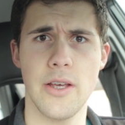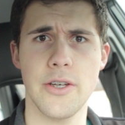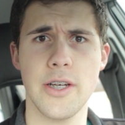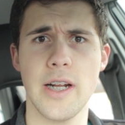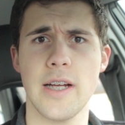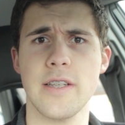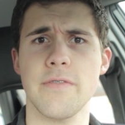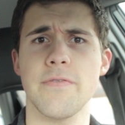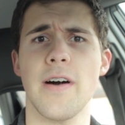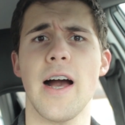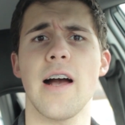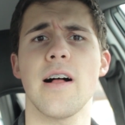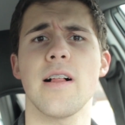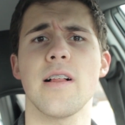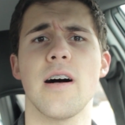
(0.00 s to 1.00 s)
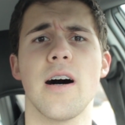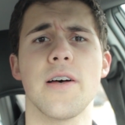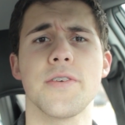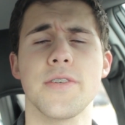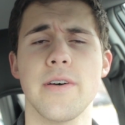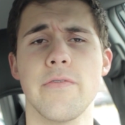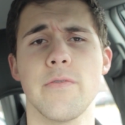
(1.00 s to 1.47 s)
You're gonna have to file
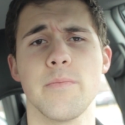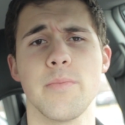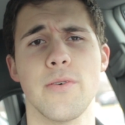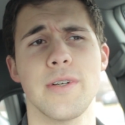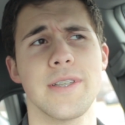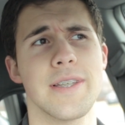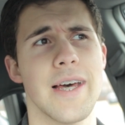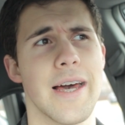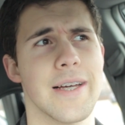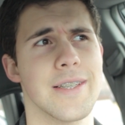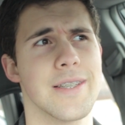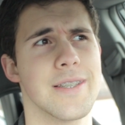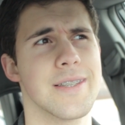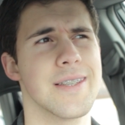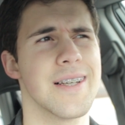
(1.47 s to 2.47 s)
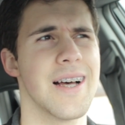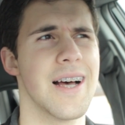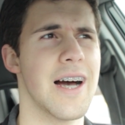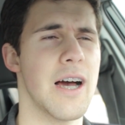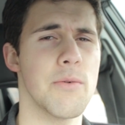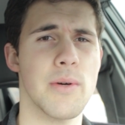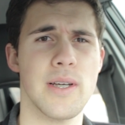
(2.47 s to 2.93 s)
a self-employed taxes.
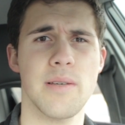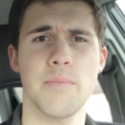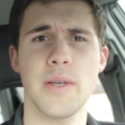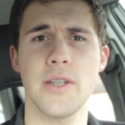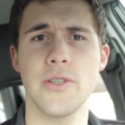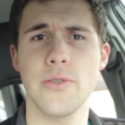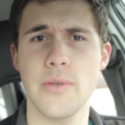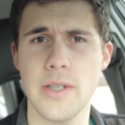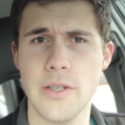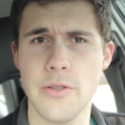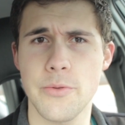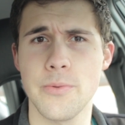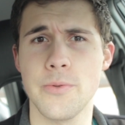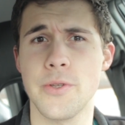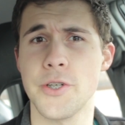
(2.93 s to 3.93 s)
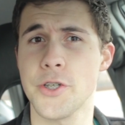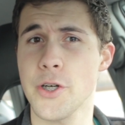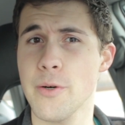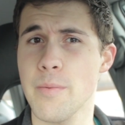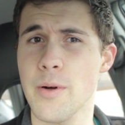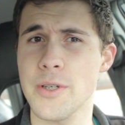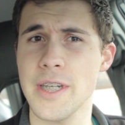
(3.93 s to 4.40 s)
I recommend doing it through the
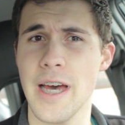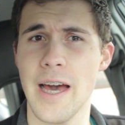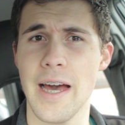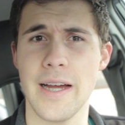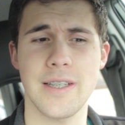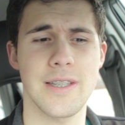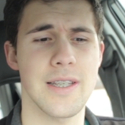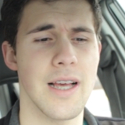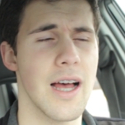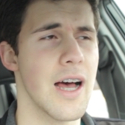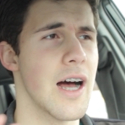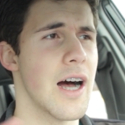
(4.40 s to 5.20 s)
TurboTax.